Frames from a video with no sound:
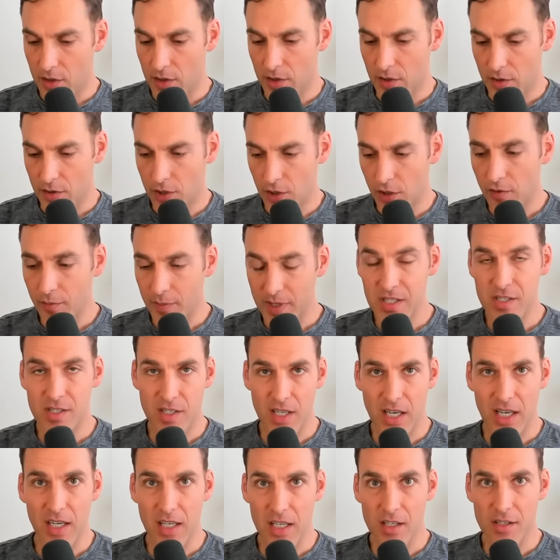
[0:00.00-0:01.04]
there have been
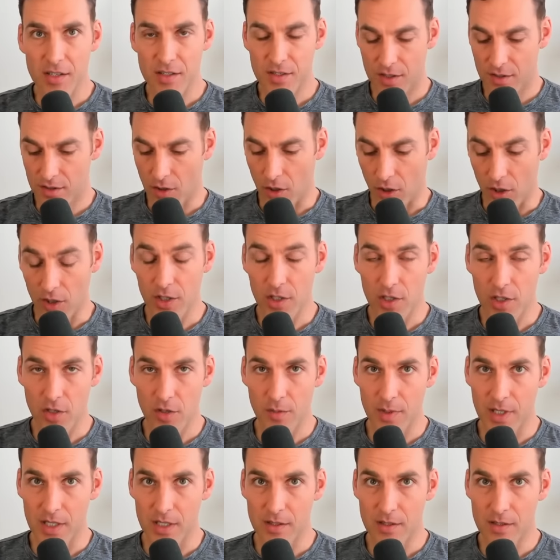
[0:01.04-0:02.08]
studies on
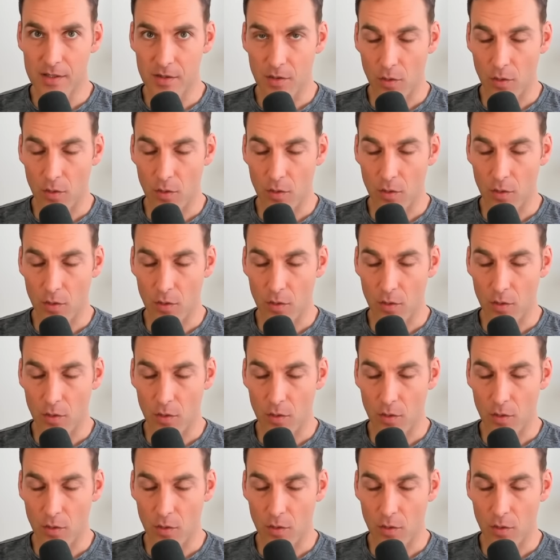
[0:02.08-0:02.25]
humans